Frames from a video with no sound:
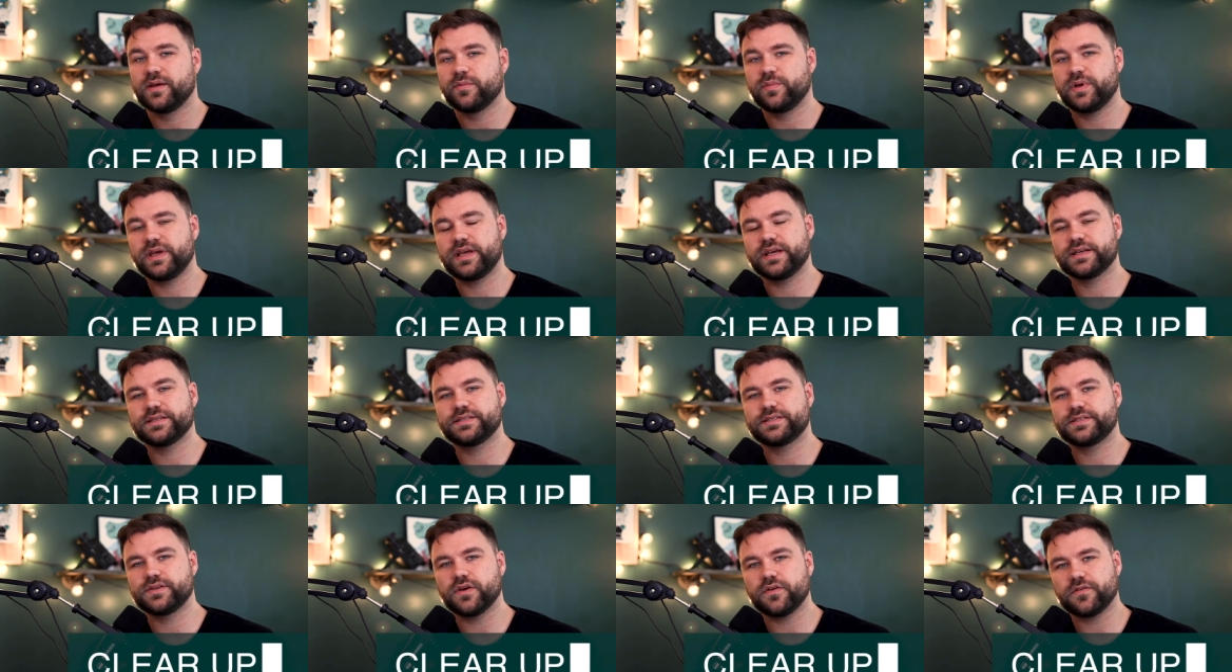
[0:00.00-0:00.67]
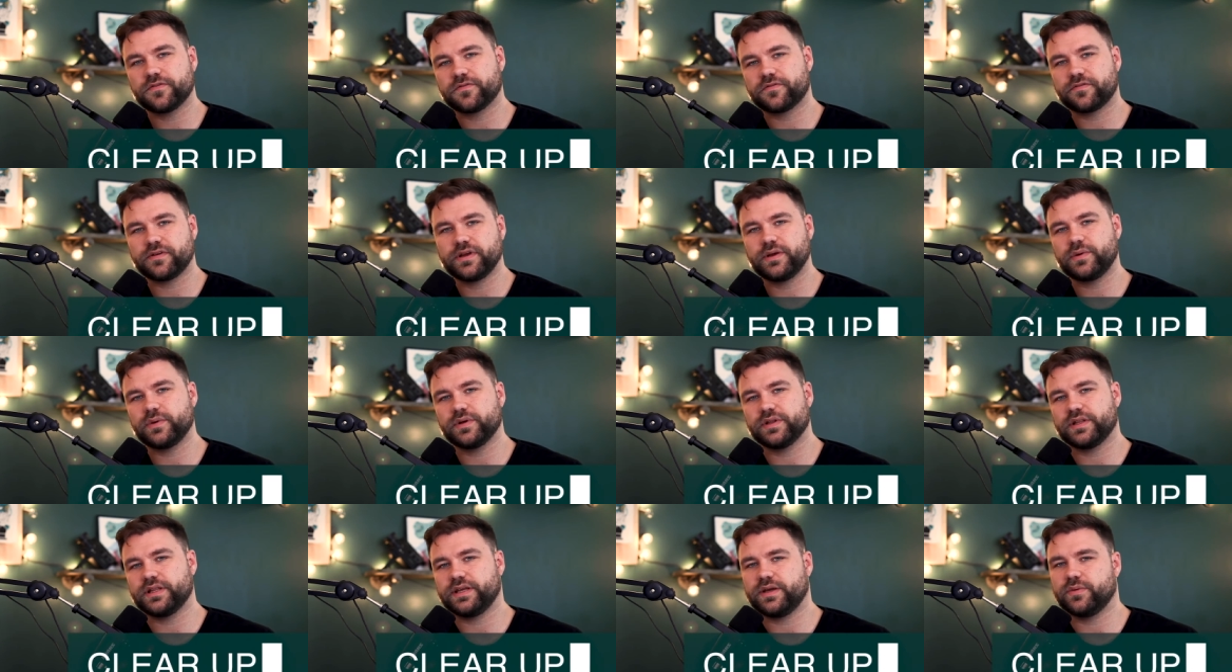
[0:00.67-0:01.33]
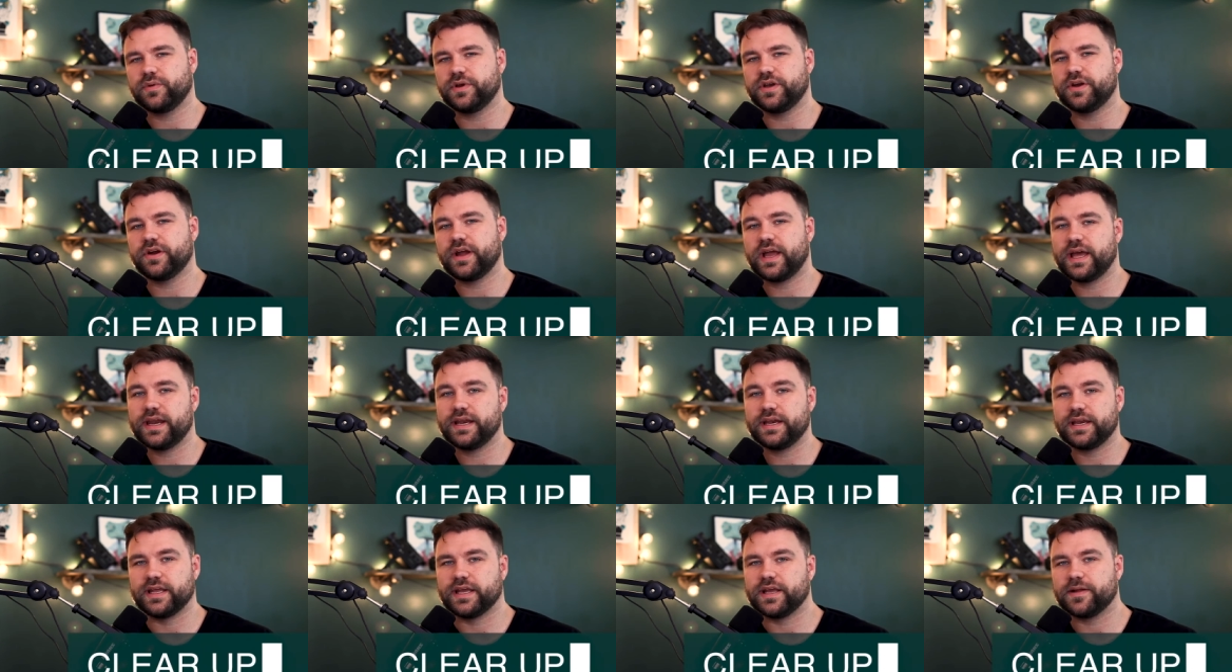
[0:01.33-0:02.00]
because so frequently when you're
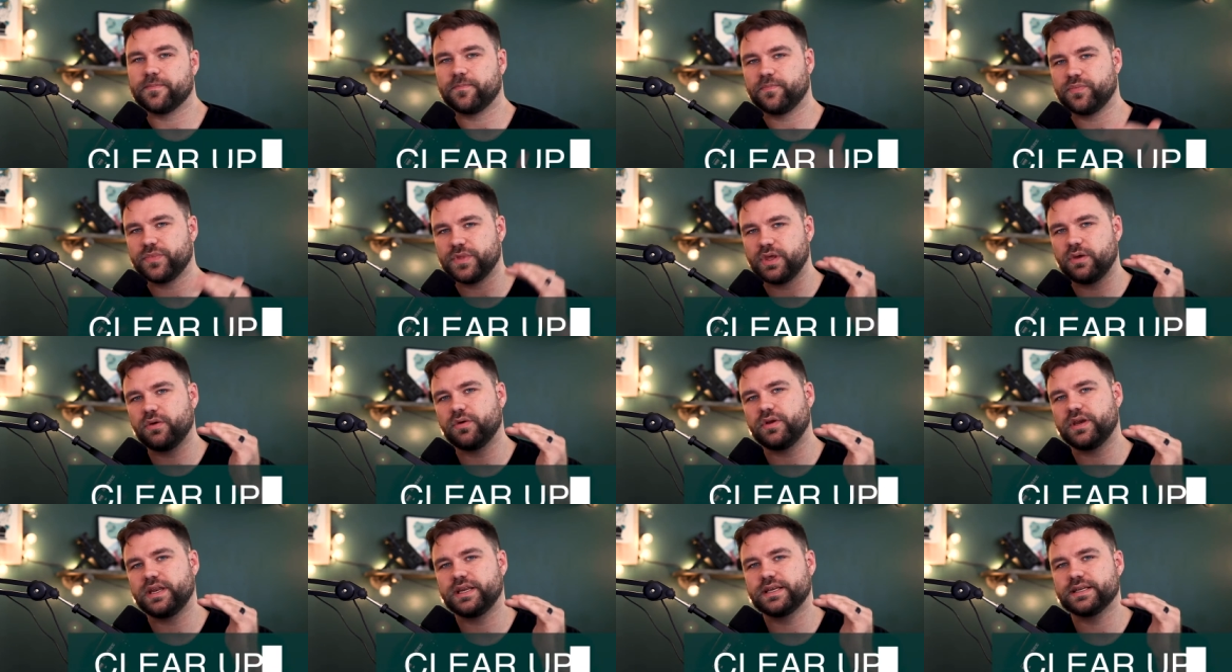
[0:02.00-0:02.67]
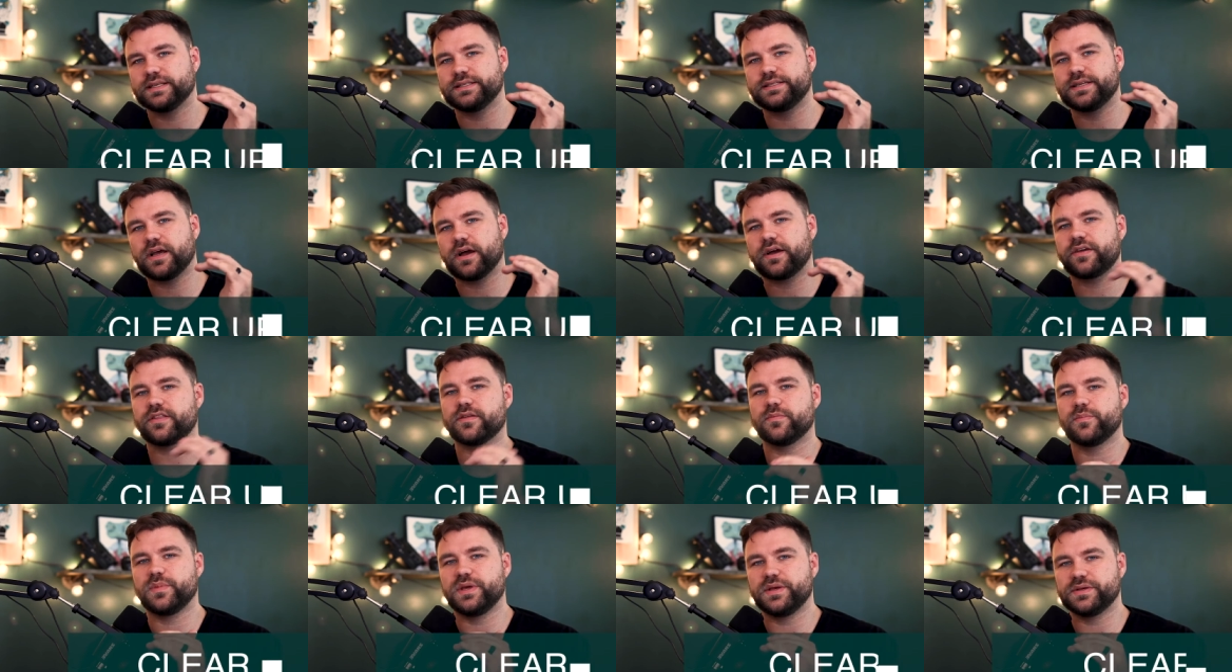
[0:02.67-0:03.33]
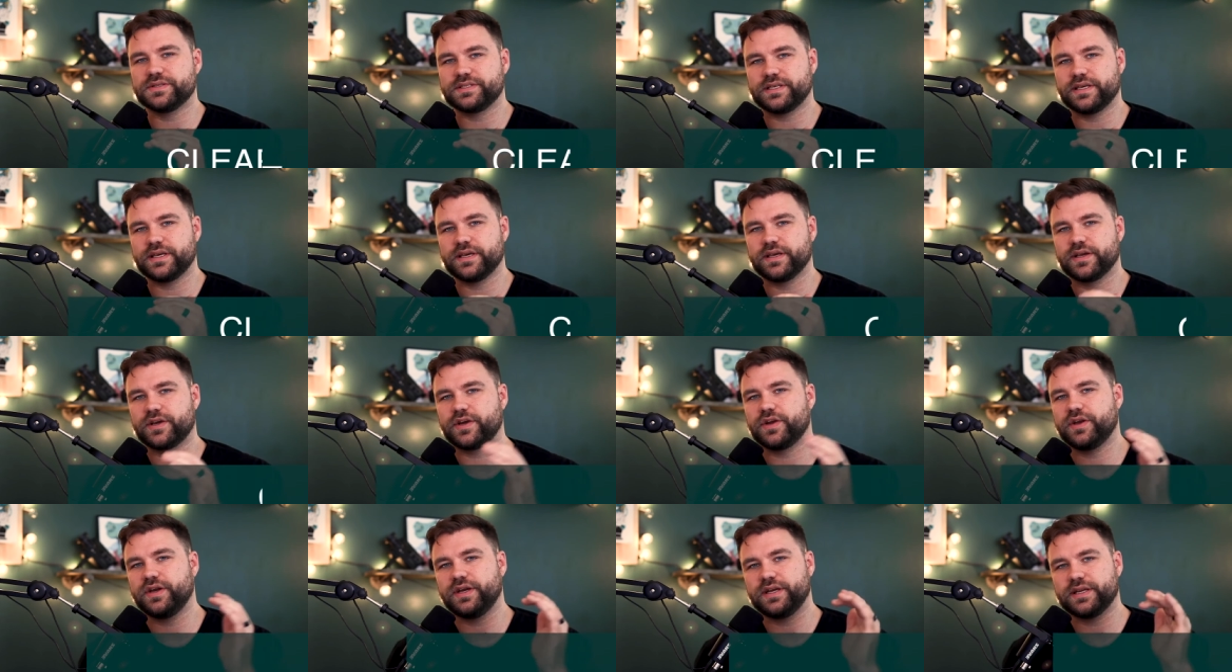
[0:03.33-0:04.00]
editing, you need to duck the
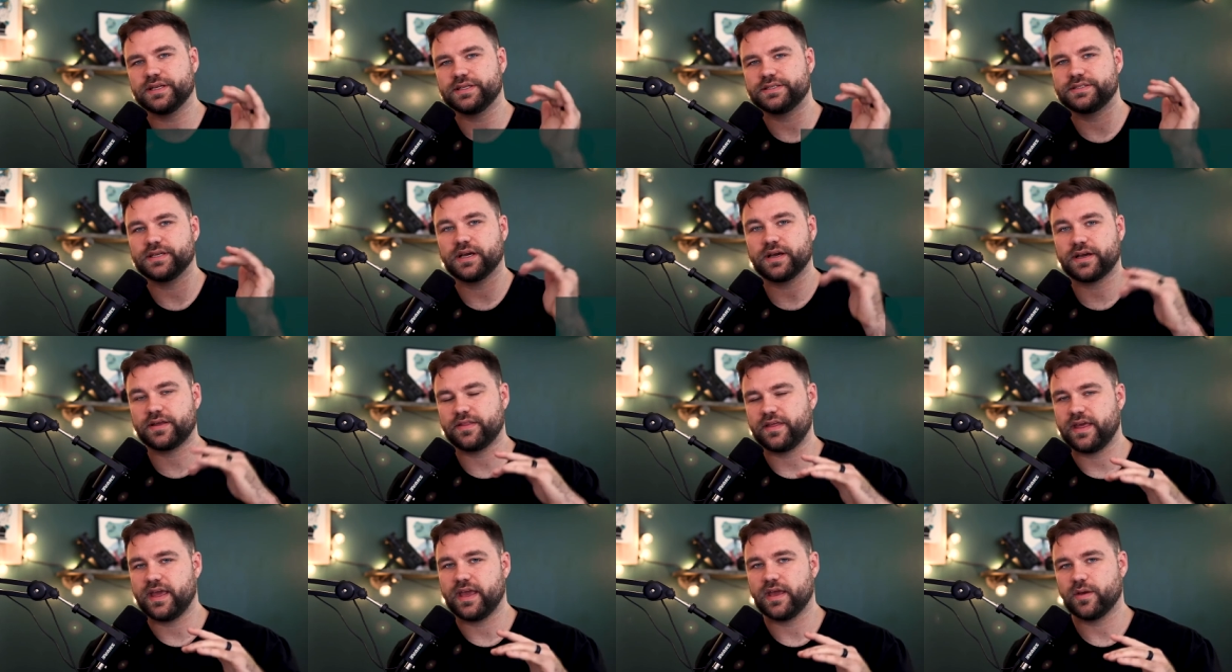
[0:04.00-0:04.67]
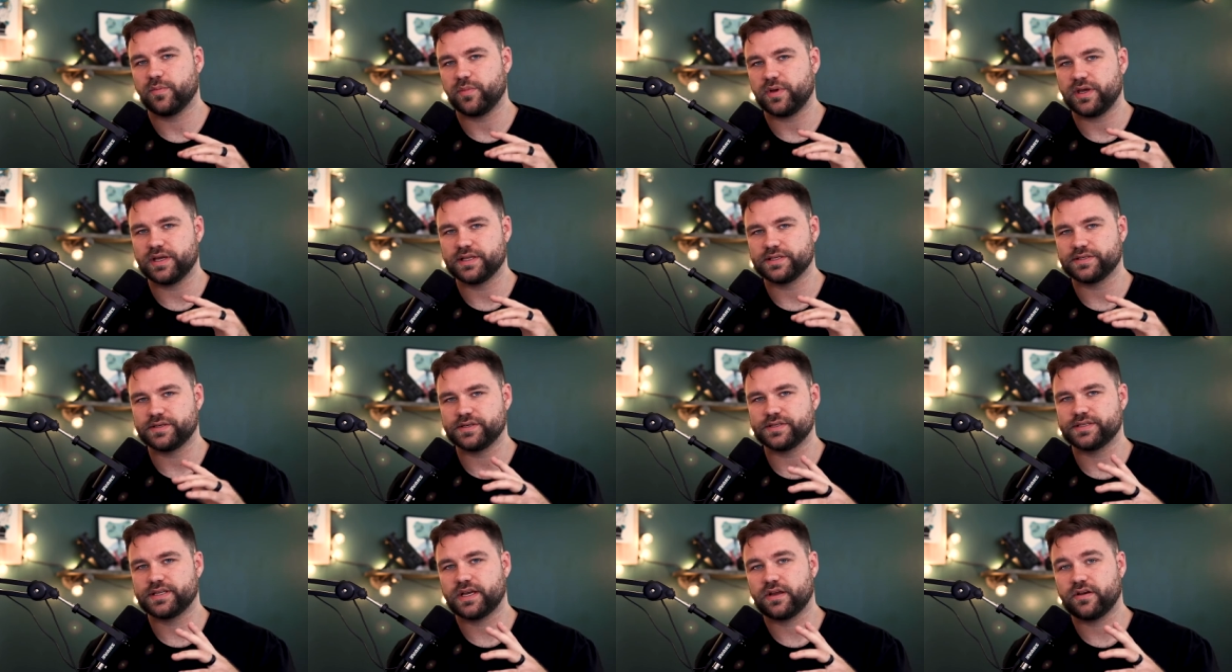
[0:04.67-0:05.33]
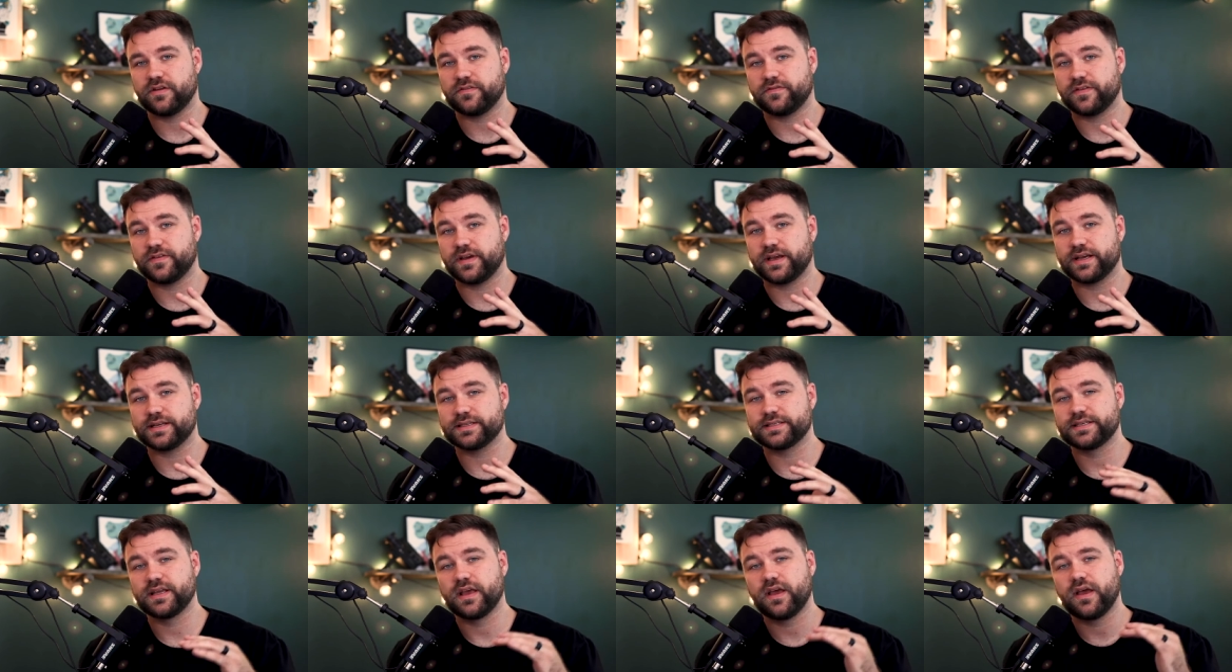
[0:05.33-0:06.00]
music, you need to duck the ambience or sound
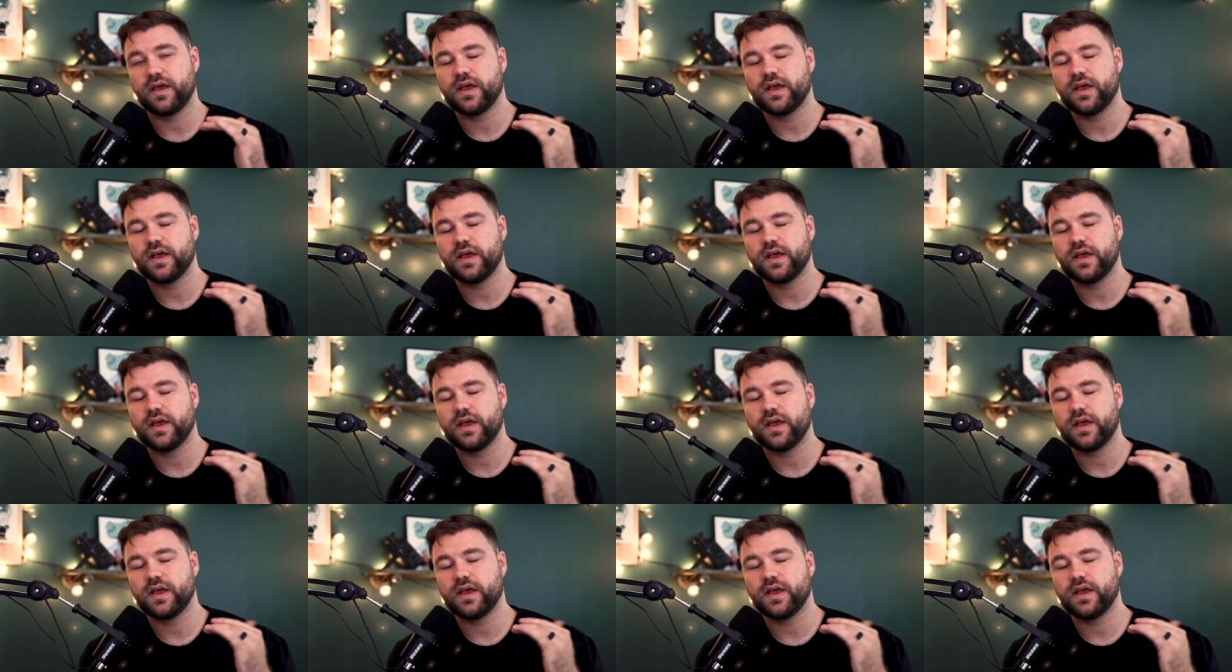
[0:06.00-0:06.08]
effects